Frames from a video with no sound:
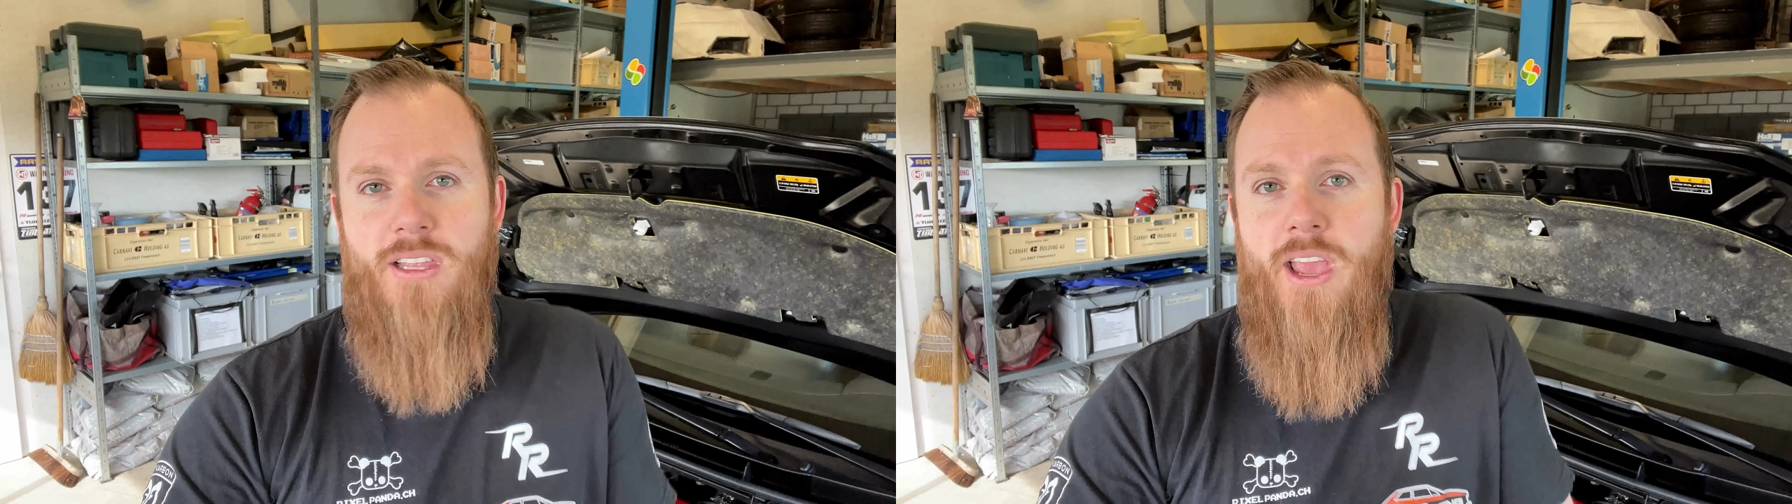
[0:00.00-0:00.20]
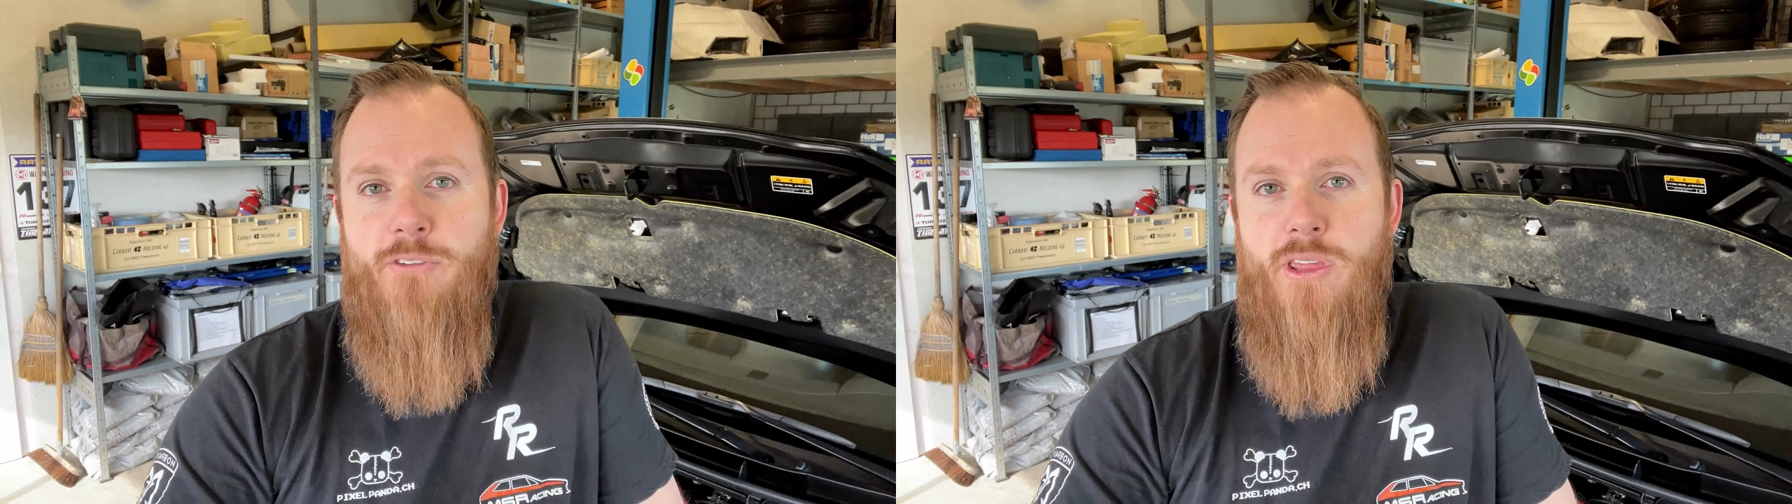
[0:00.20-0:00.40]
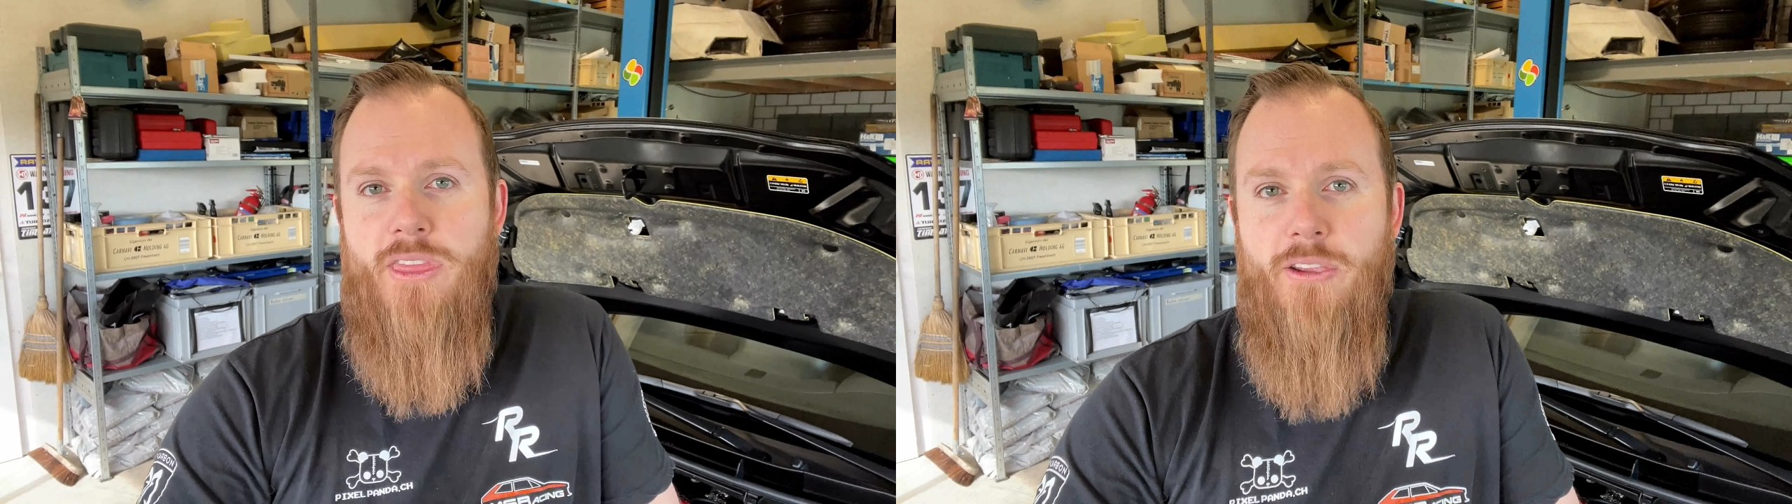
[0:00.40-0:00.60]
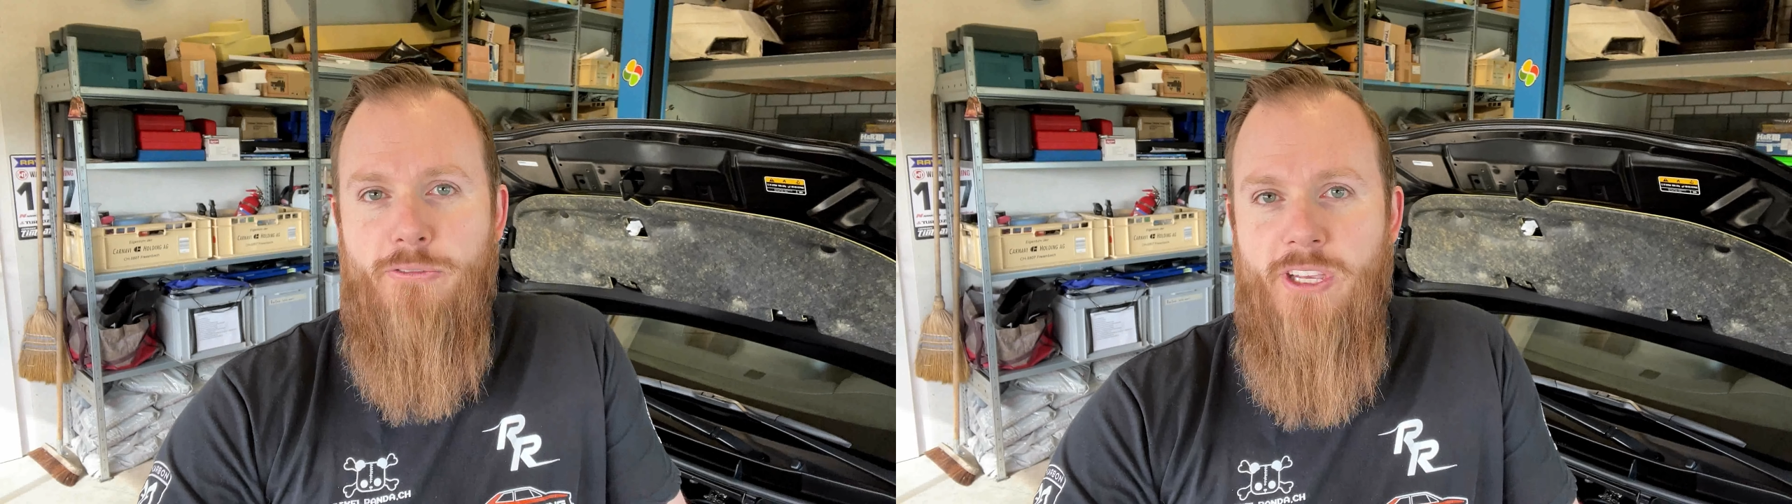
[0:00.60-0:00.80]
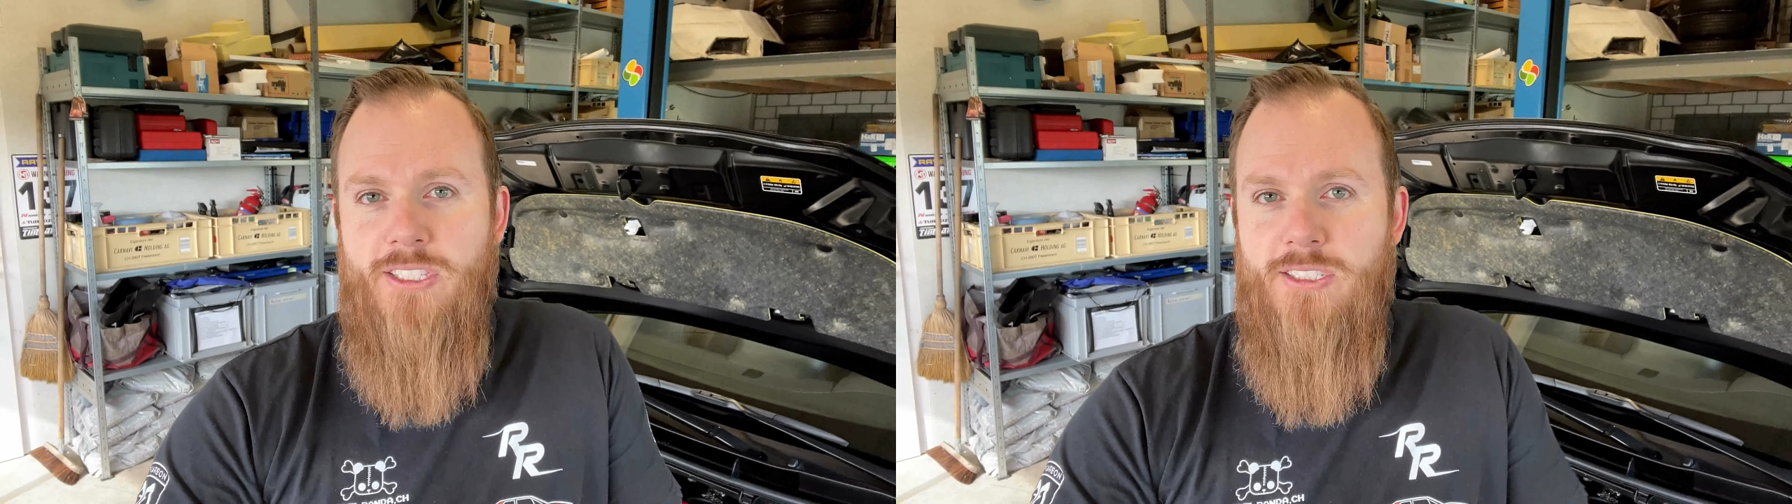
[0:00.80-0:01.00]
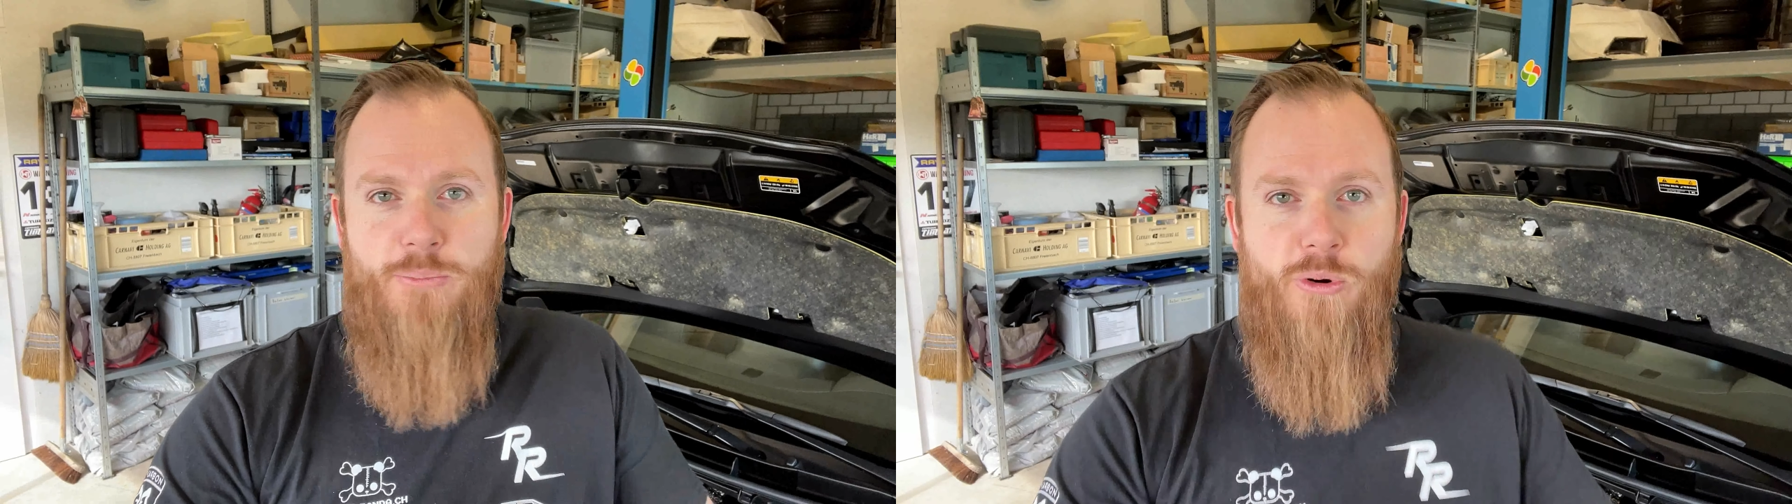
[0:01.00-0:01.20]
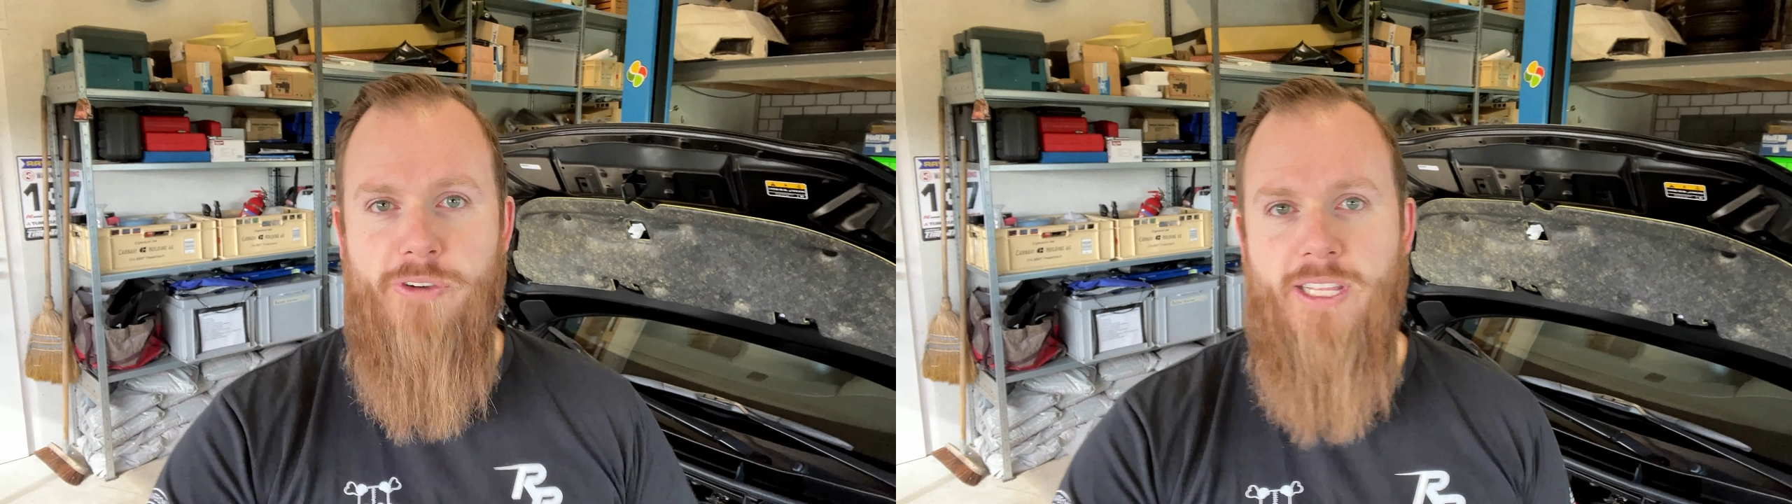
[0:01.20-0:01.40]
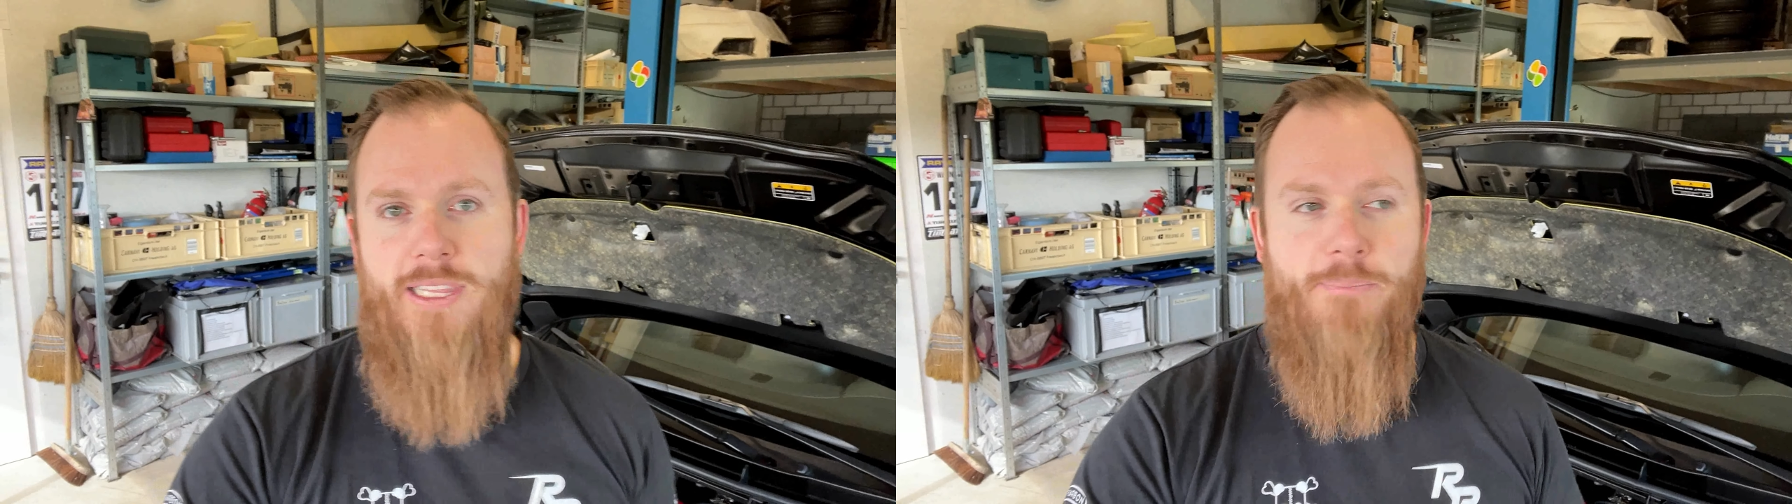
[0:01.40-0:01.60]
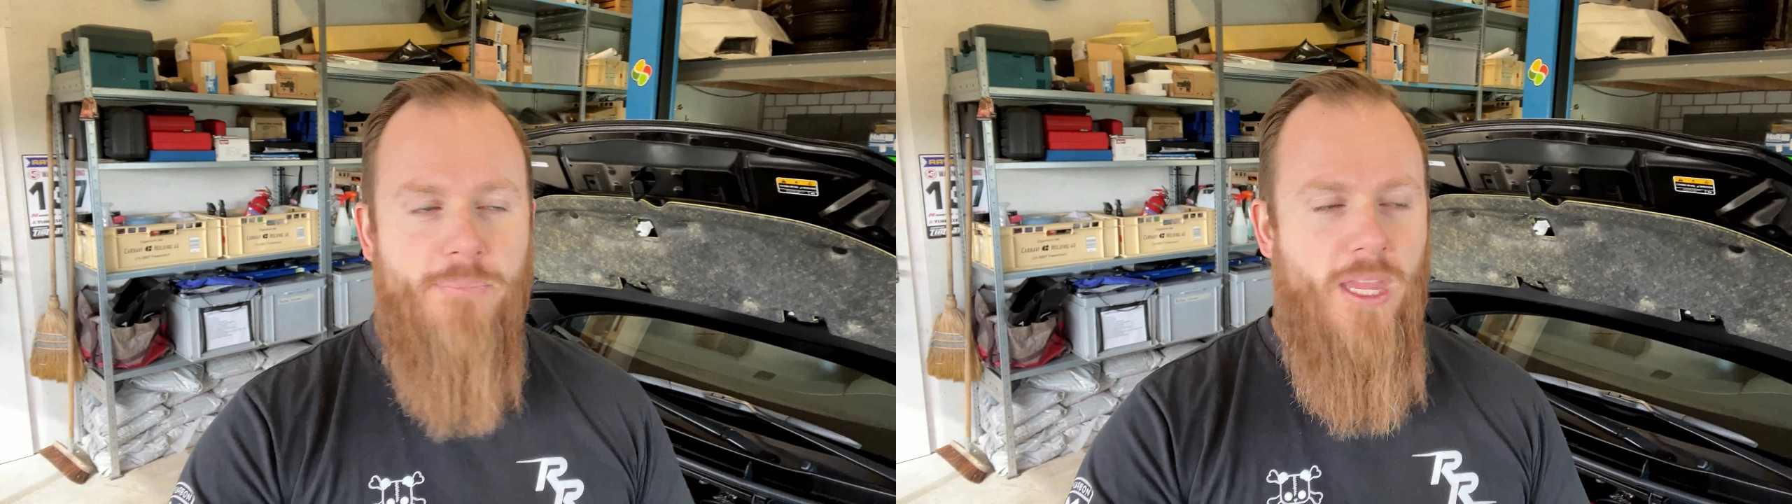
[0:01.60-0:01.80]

everything fits perfectly.